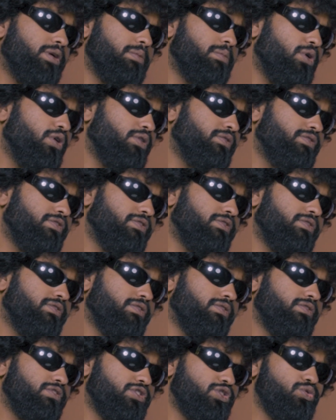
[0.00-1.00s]
rip off
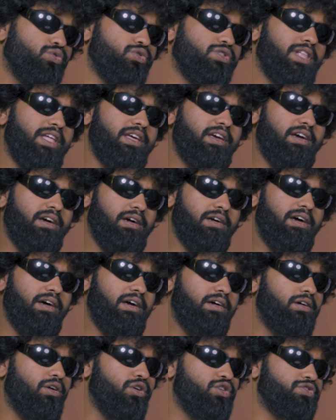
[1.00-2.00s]
shoes like uh
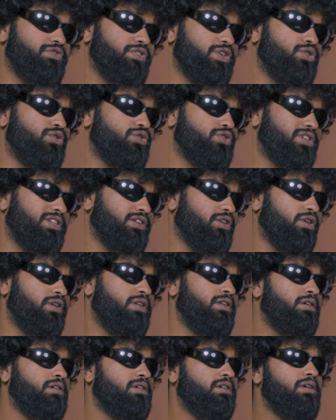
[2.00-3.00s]
Ozweego's and all,
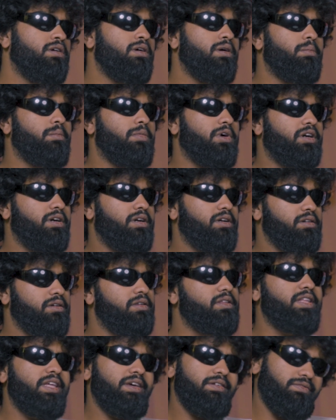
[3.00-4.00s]
but
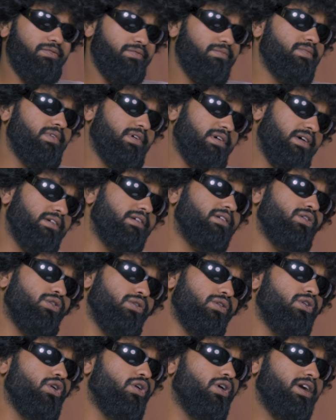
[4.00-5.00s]
they've uh,
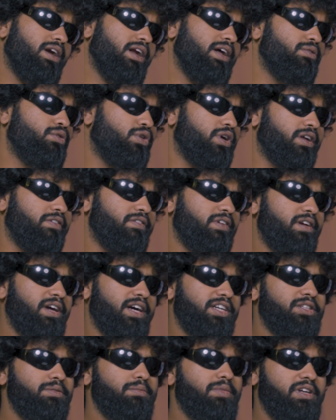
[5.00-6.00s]
got like whatever
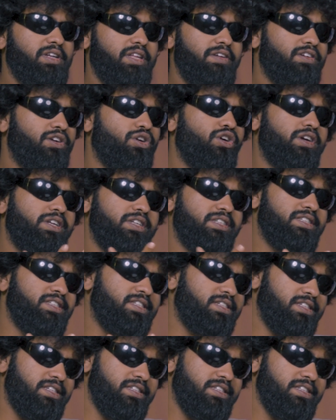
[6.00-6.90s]
reaction, but they were not Yeezy